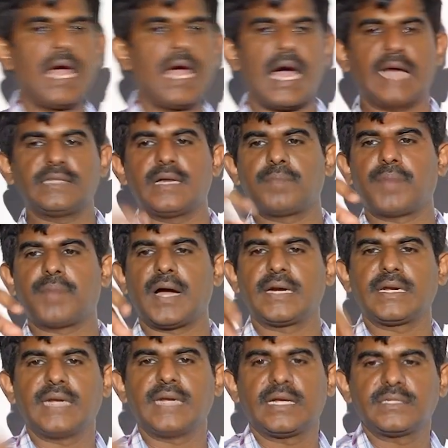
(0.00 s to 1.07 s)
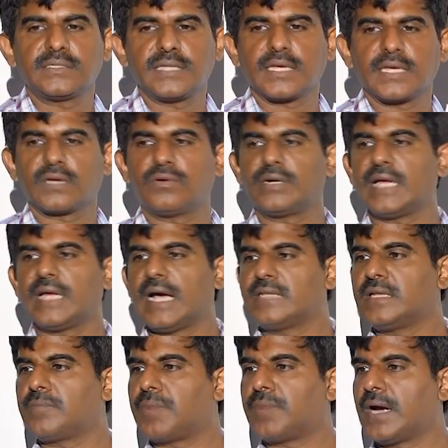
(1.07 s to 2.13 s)
other part in other security,
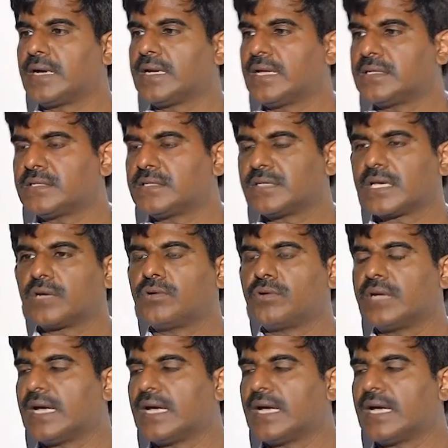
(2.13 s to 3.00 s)
other part in other security,